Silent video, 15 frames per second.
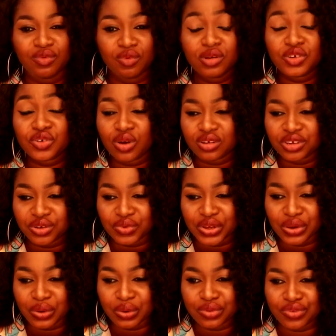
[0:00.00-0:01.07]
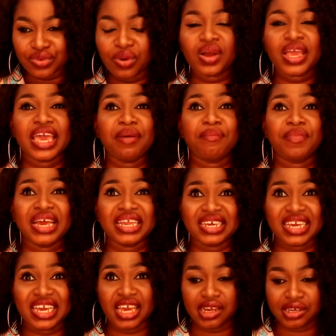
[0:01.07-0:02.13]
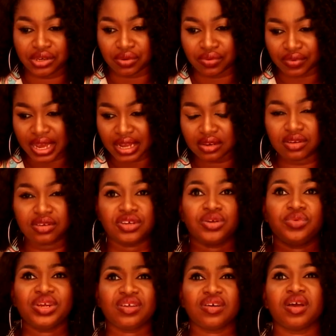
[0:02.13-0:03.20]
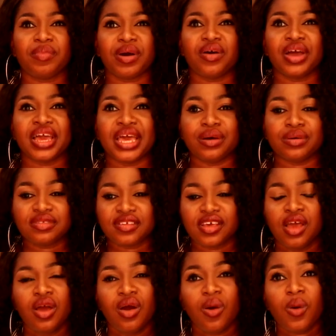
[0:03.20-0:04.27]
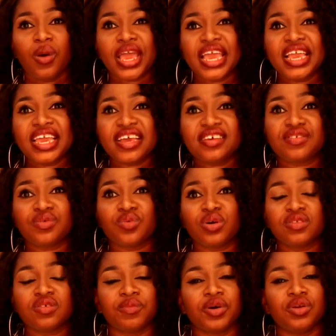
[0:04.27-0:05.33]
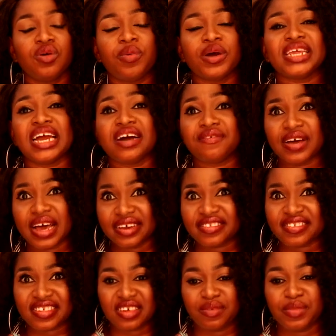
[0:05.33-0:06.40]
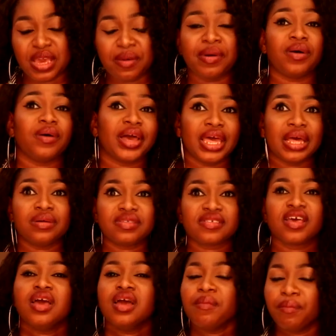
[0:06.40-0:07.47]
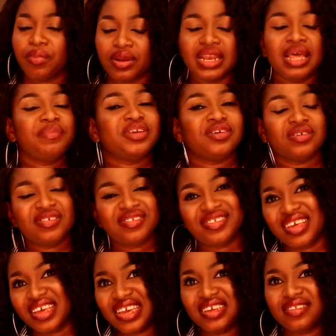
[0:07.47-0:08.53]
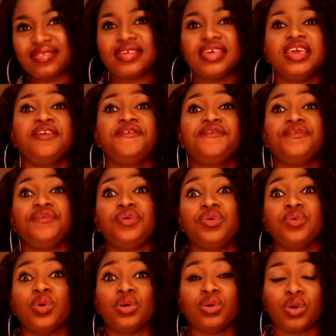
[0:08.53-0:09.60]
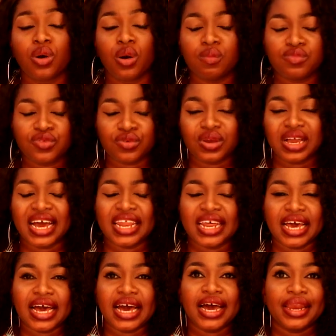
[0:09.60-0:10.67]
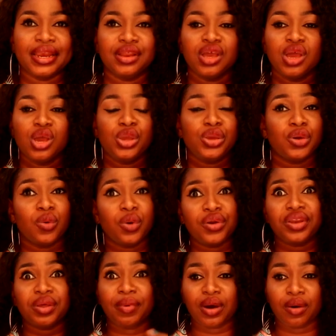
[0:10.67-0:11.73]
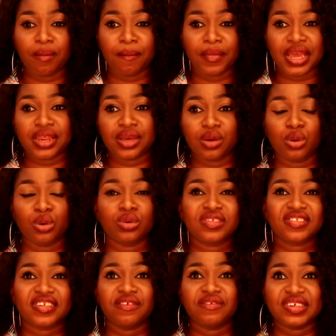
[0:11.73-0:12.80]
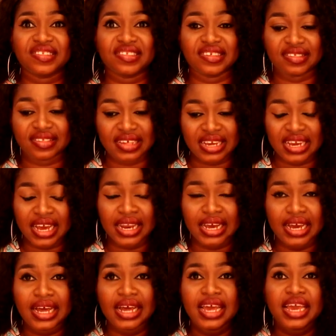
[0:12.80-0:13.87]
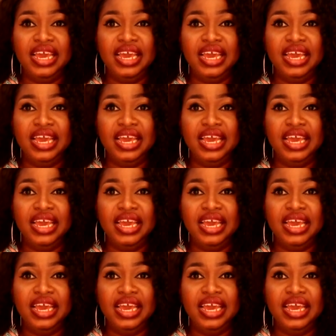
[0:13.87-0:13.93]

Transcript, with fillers: Which one should we go to? Okay, medication, right? Should we talk about health? Okay, in case you want to, but nobody have asked me about health, but let me just say it. If you want to come to Ghana and you're worried about medical services in Ghana,